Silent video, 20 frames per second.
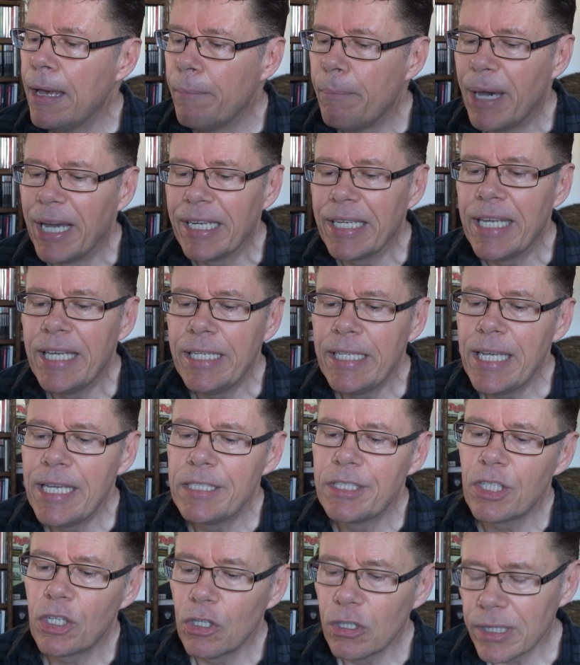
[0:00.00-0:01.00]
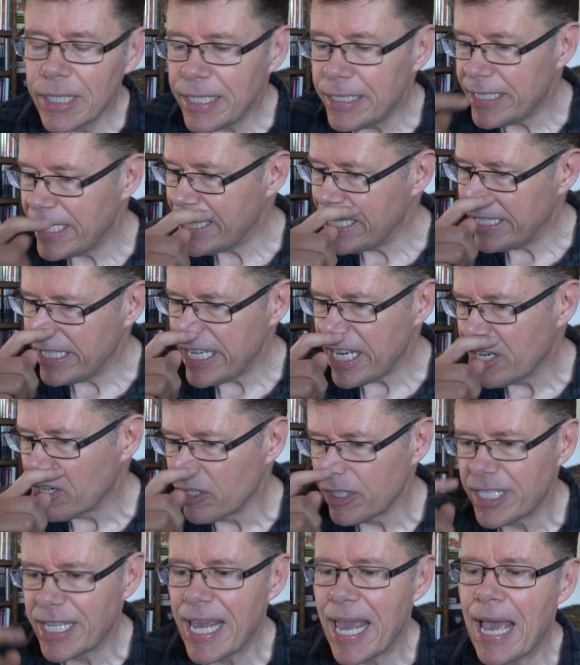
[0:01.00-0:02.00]
but in his early teen
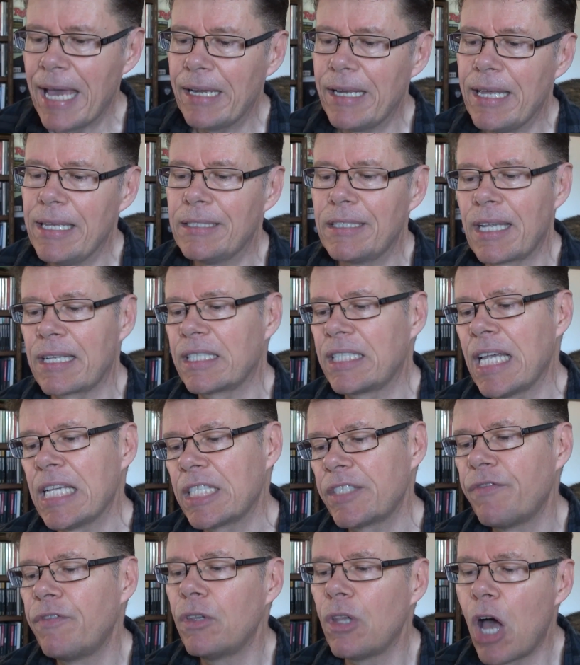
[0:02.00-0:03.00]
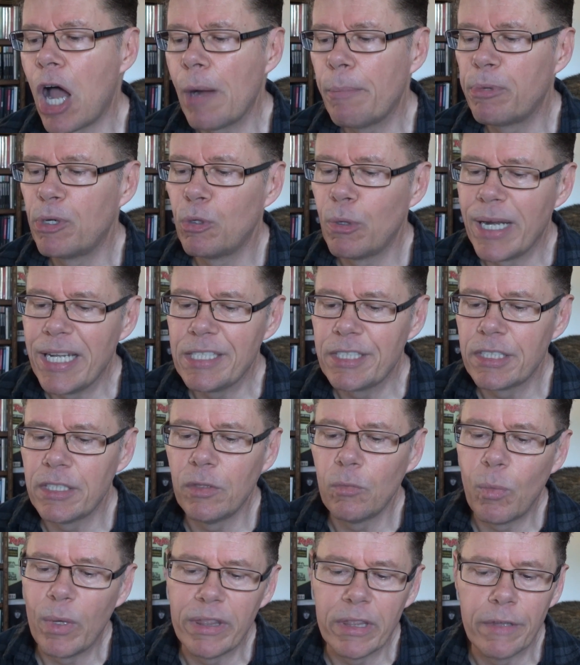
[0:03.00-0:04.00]
years he had a successful
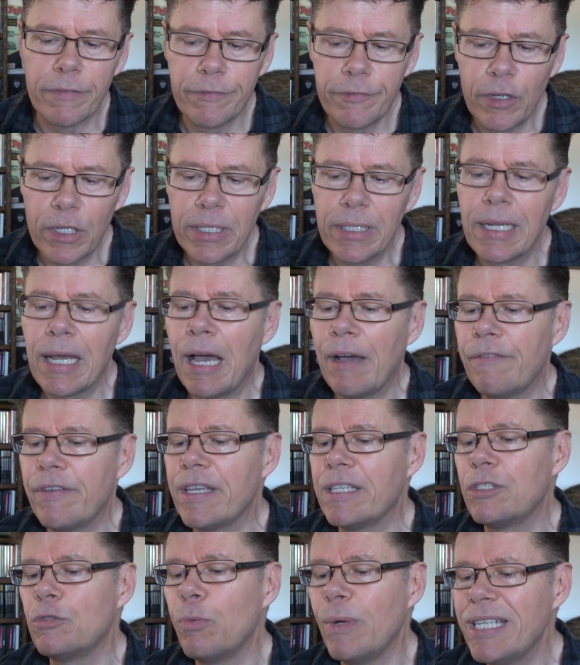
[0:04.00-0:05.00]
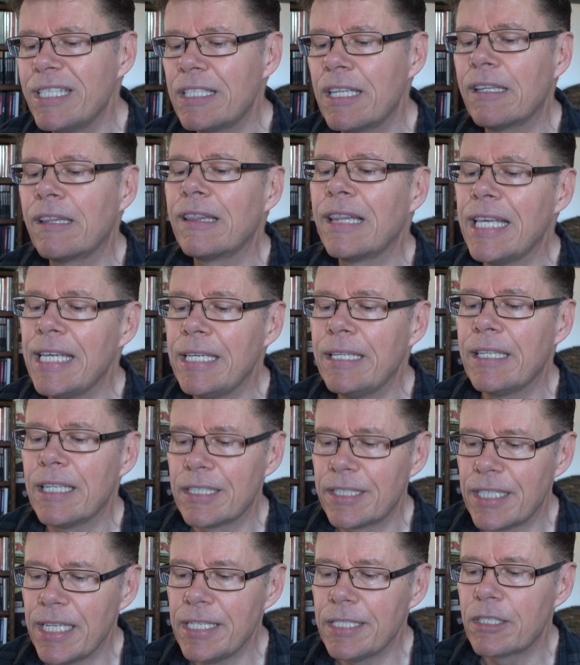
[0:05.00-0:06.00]
operation when the foot of his recently
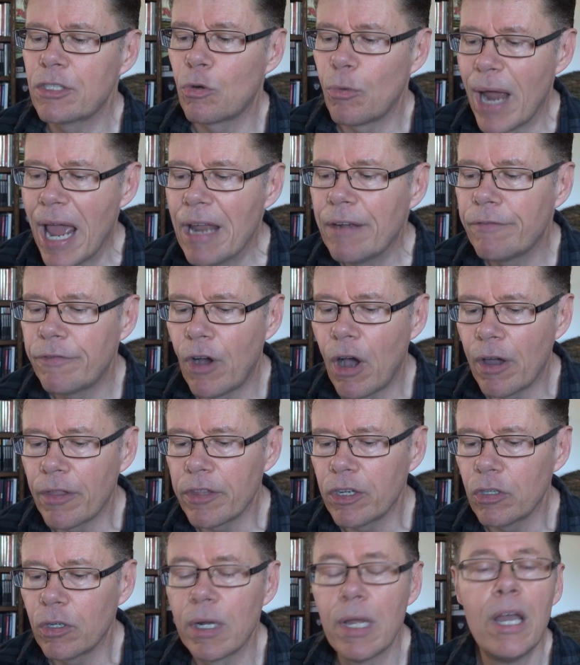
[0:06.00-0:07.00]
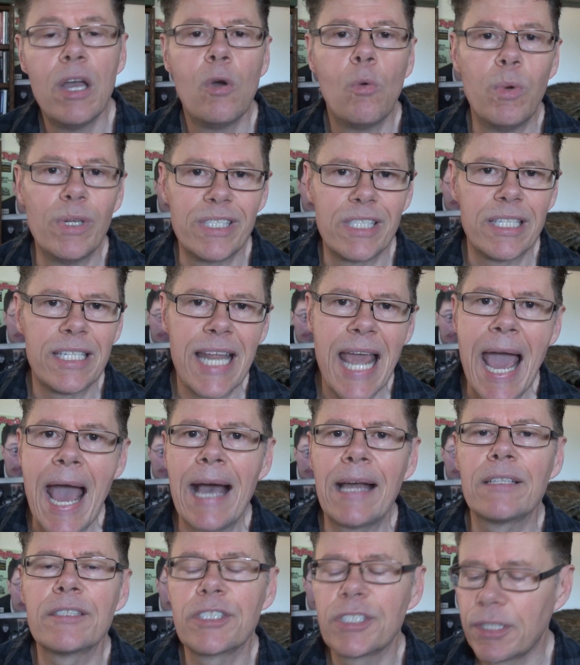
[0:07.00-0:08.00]
deceased grandfather was
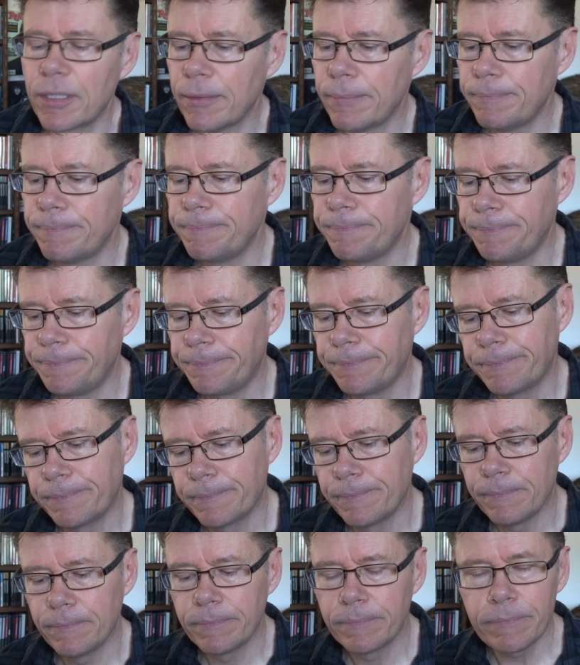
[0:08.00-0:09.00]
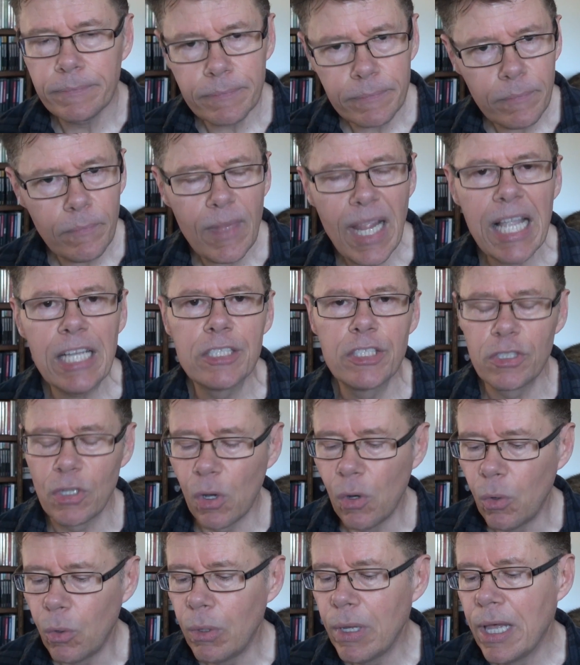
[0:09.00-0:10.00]
attached.
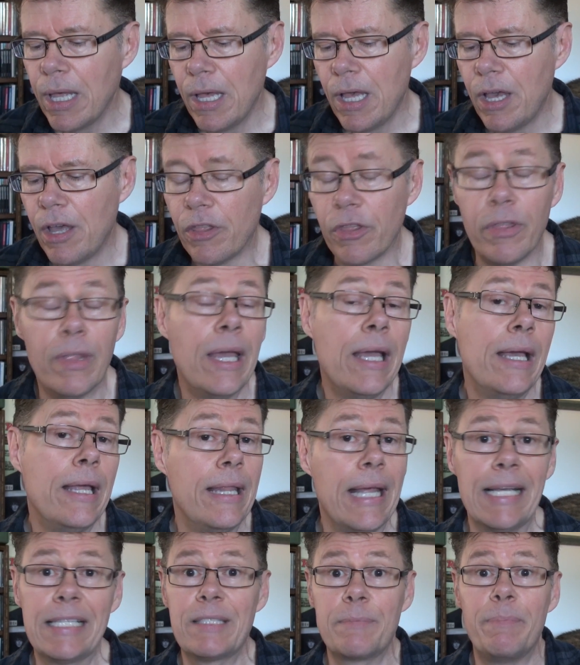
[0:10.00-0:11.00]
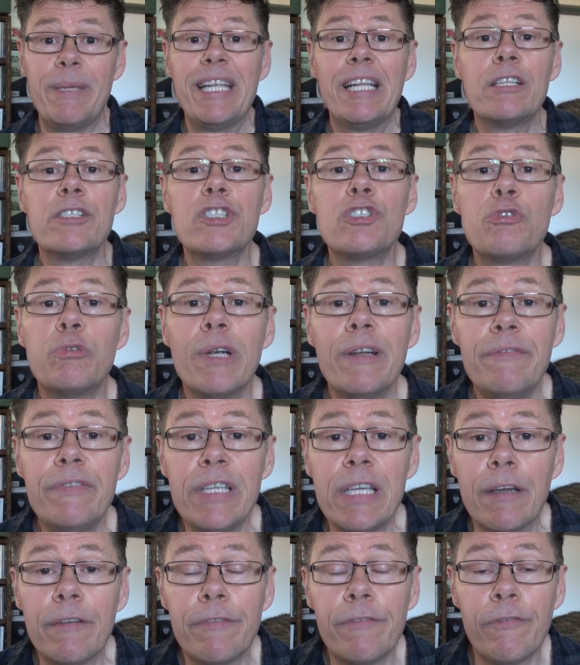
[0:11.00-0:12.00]
So that's Beatles
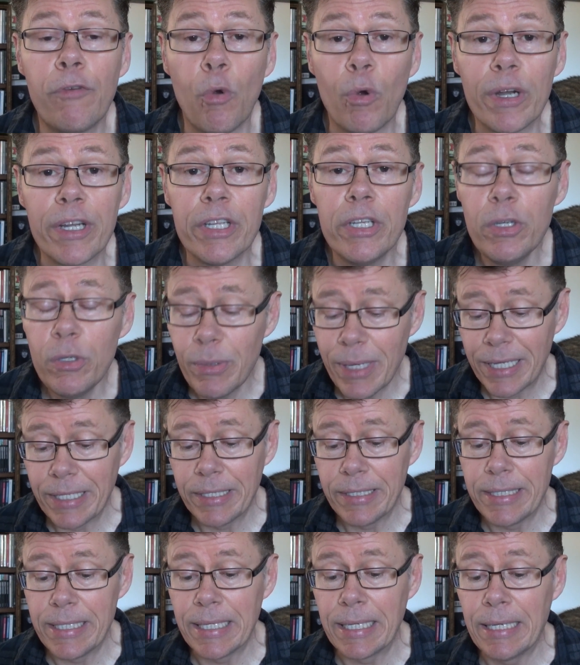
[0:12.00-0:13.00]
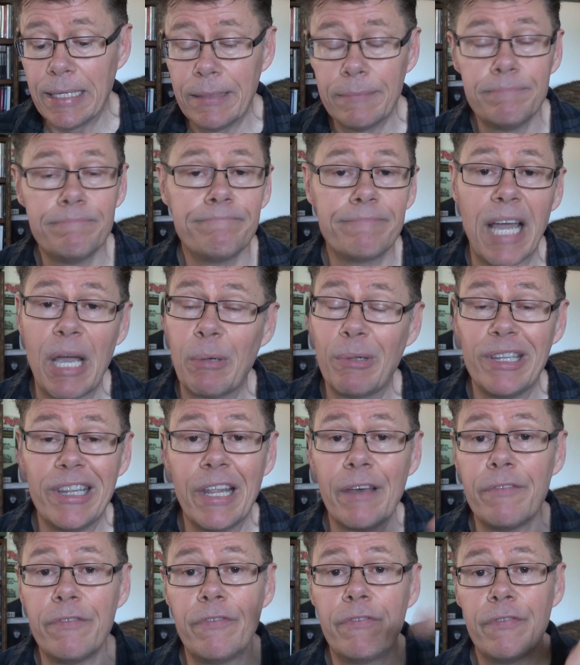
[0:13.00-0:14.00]
trivia for you, and I would
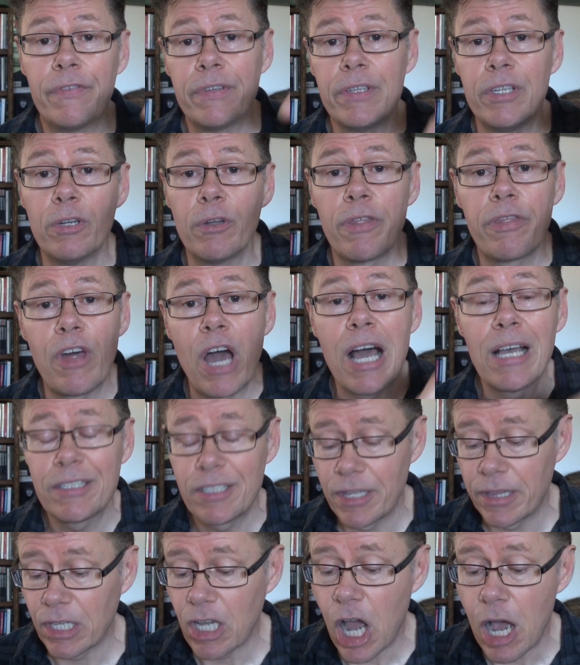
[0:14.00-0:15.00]
love your thoughts in the